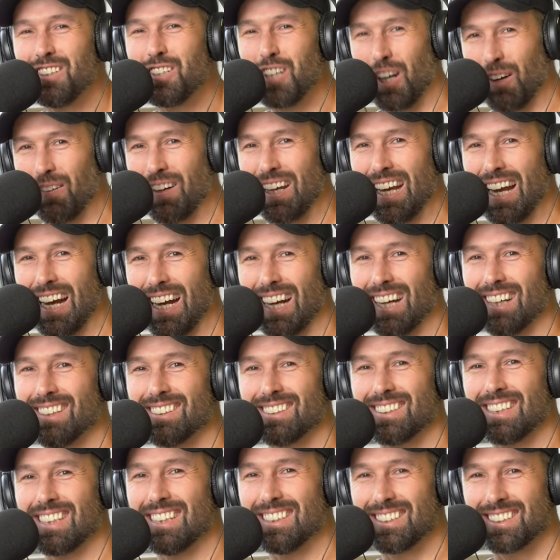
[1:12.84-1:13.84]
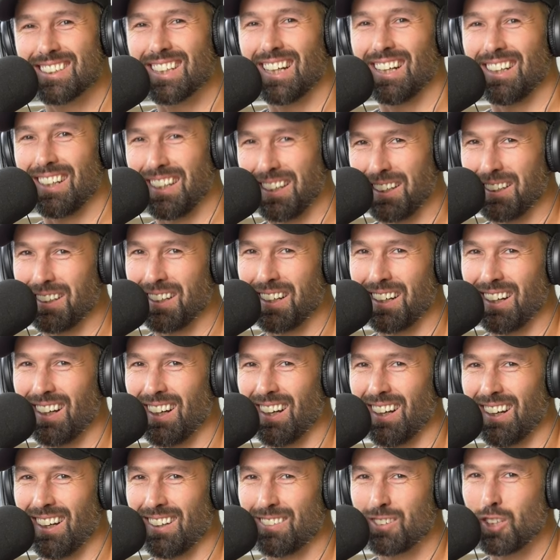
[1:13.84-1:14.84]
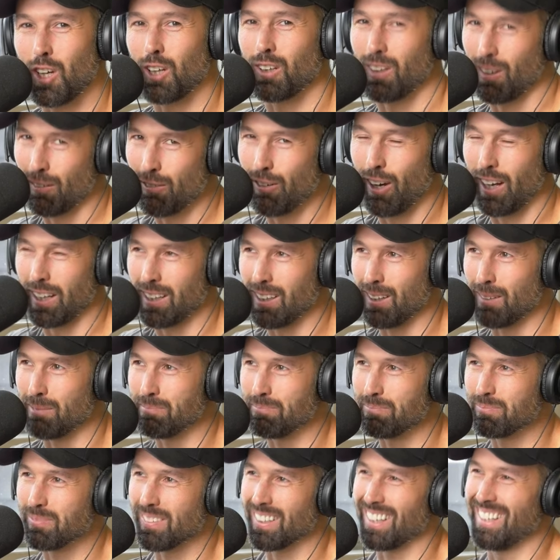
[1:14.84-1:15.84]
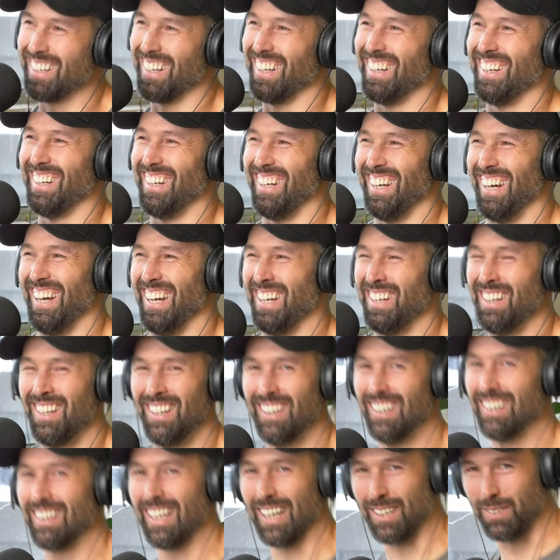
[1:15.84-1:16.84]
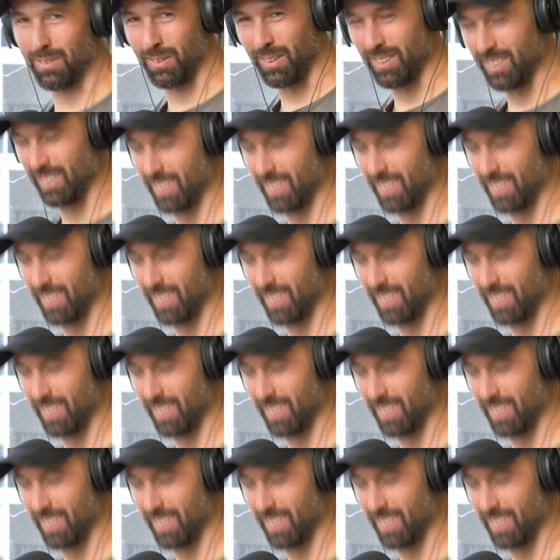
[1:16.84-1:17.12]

Joey has his son in Toddler Fight Club. That's what